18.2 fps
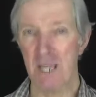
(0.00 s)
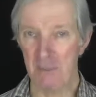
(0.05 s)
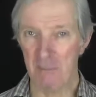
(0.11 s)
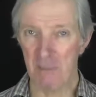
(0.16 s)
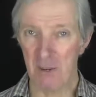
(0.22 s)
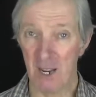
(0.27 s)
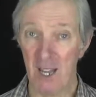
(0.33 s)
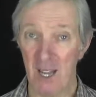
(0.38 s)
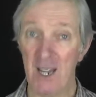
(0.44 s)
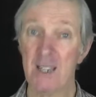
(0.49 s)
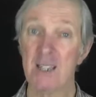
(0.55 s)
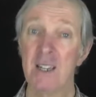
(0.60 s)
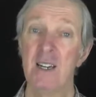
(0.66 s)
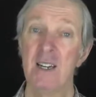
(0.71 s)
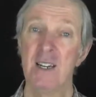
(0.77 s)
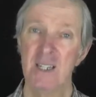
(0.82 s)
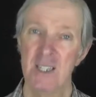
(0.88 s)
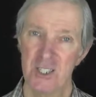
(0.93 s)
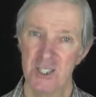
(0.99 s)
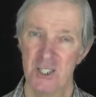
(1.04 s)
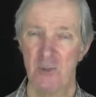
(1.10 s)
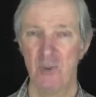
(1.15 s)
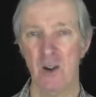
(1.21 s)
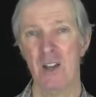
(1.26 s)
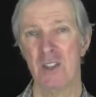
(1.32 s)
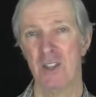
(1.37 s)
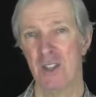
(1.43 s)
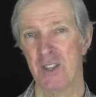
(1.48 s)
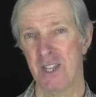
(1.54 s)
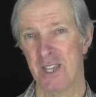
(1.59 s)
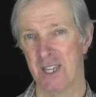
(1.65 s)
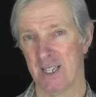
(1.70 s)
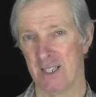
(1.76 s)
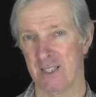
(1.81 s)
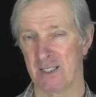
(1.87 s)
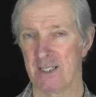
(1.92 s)
applied to other
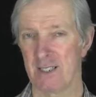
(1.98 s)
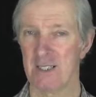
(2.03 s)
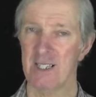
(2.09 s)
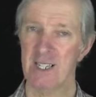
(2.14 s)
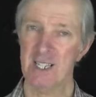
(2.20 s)
things.